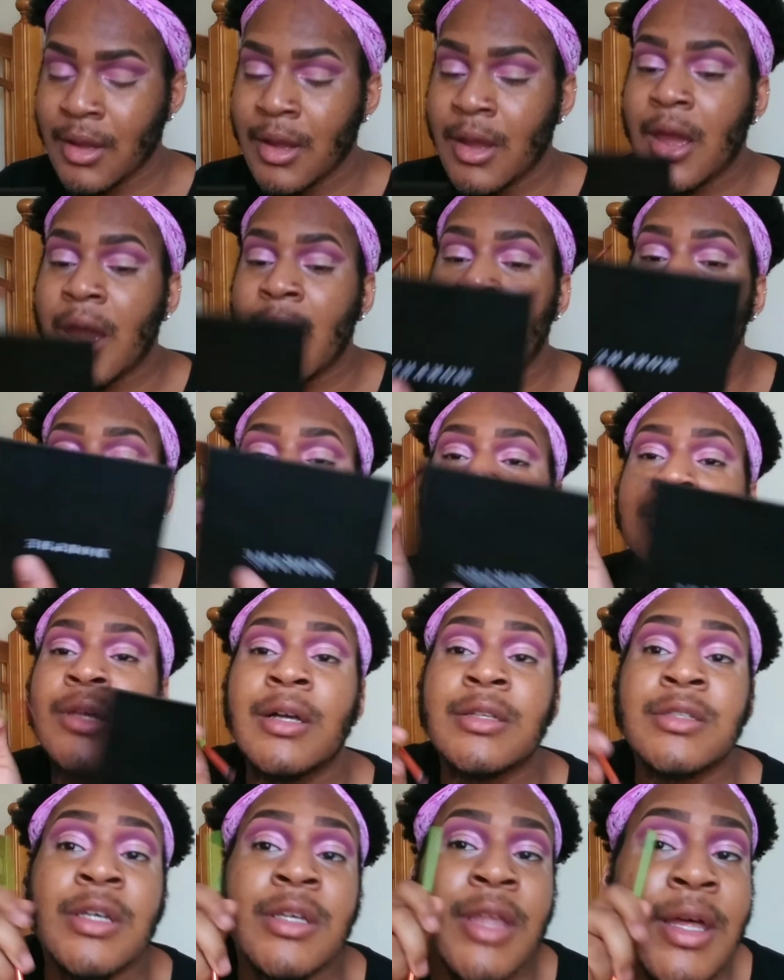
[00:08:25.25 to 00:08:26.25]
And so I
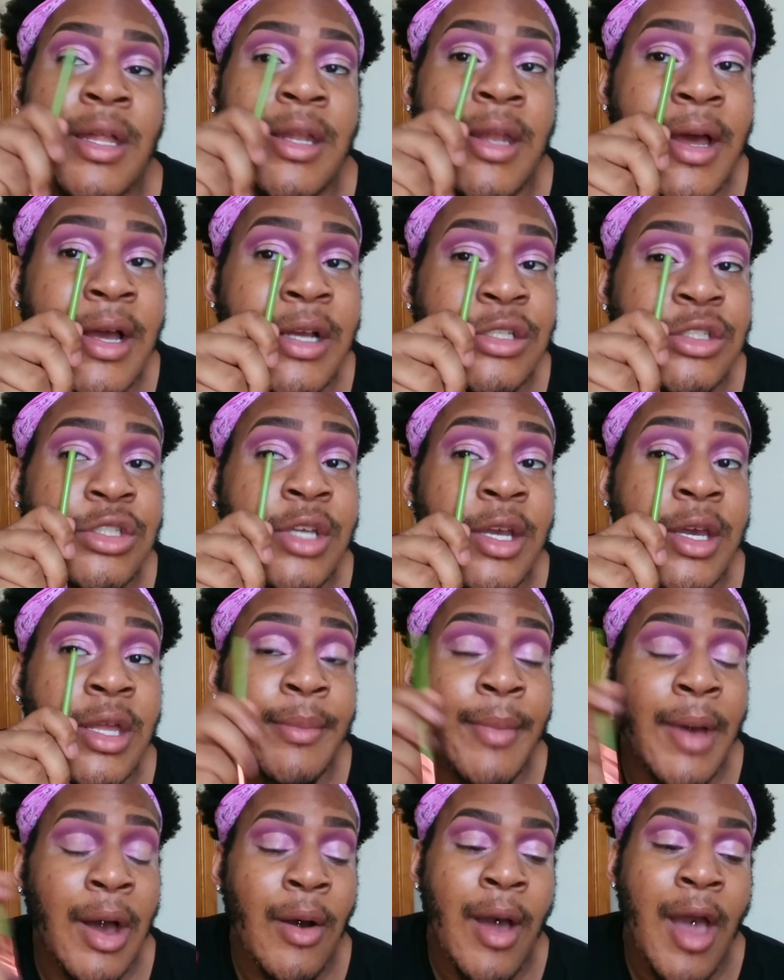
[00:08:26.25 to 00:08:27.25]
took that last shade
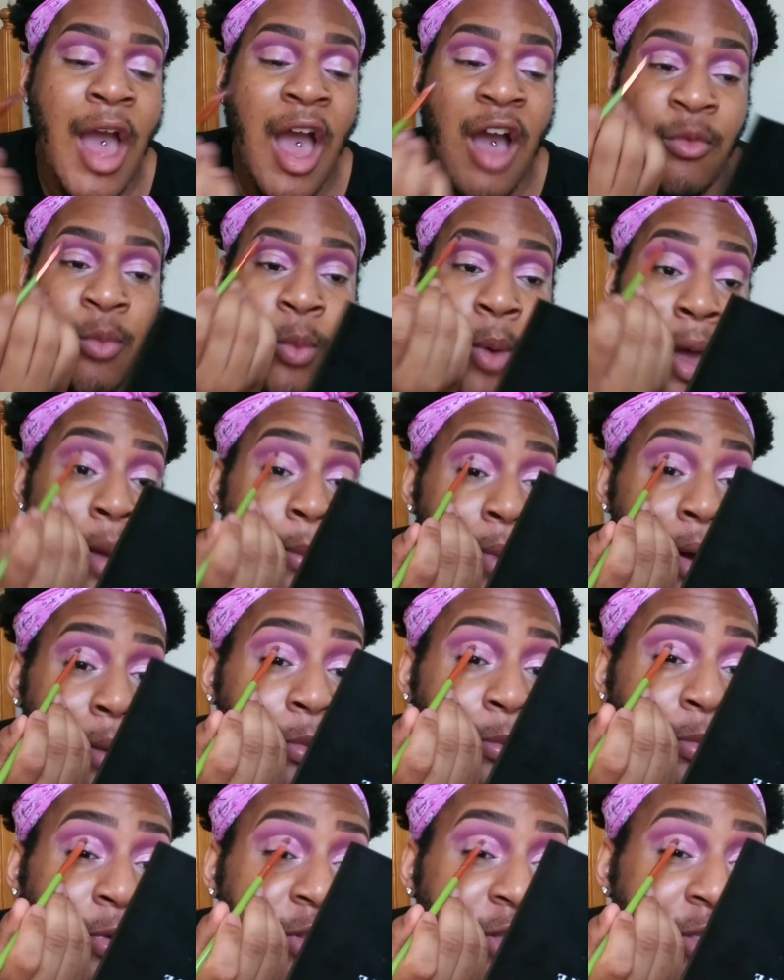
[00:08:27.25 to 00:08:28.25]
about halfway, but I'm going
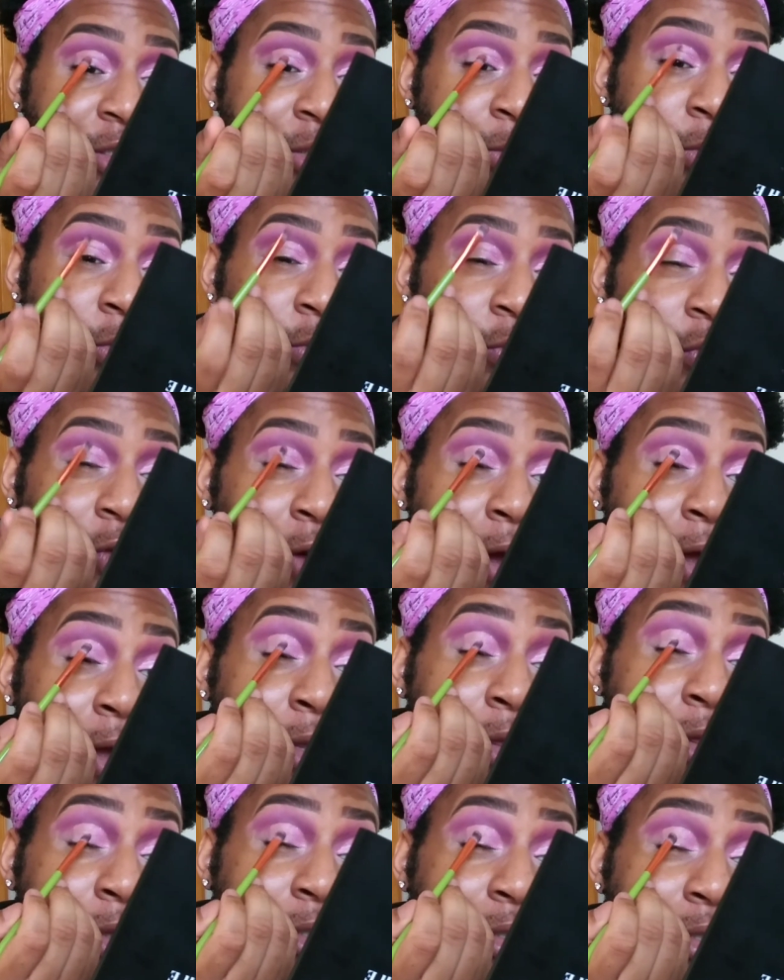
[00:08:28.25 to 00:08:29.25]
to put this one right
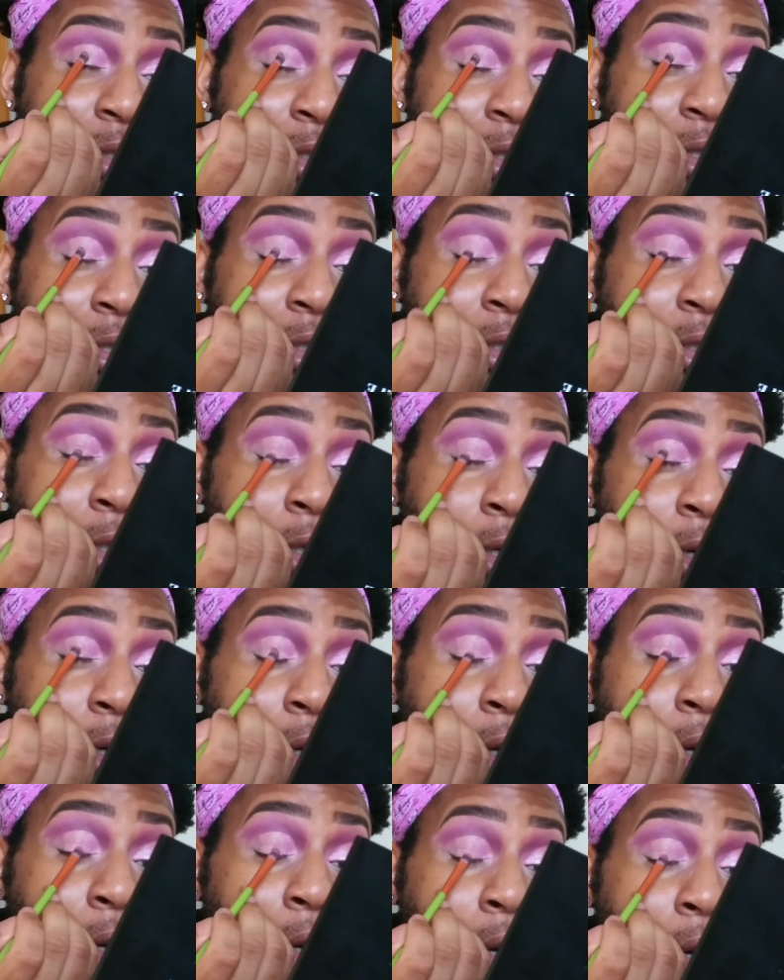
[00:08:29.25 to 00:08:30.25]
in the center
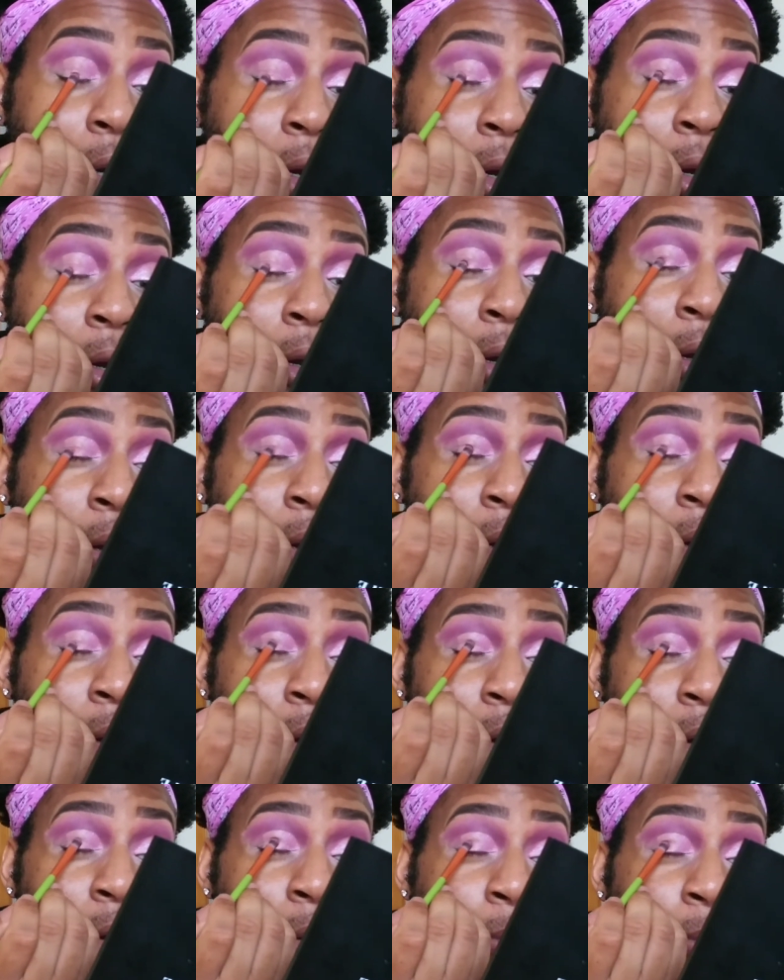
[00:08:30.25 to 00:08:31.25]

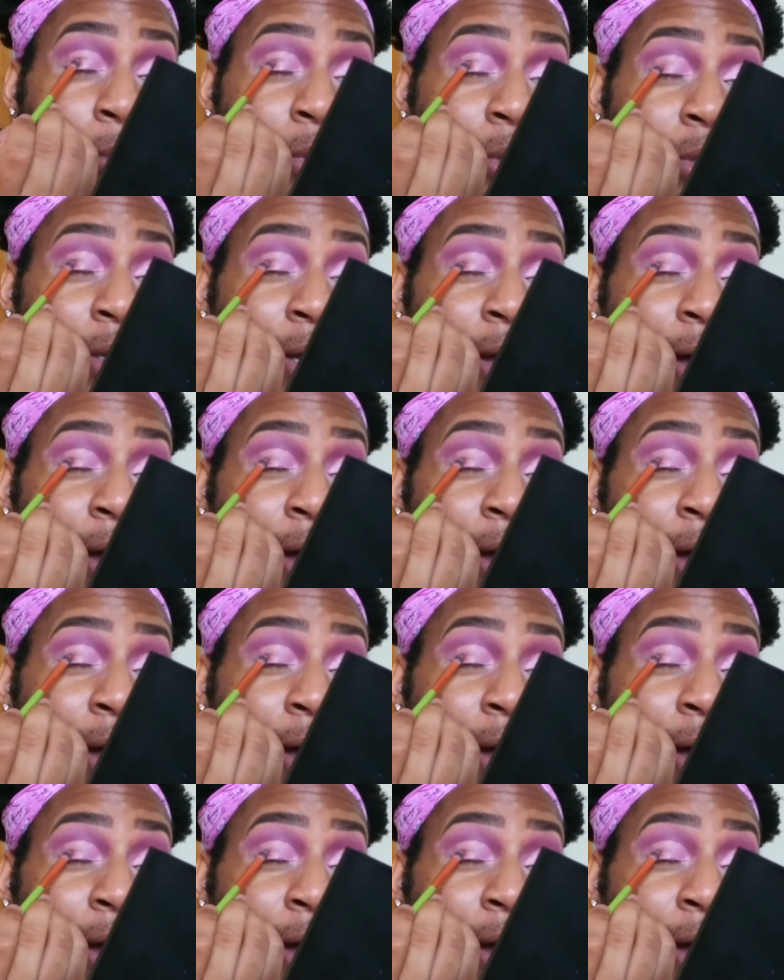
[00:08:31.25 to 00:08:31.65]
and blend it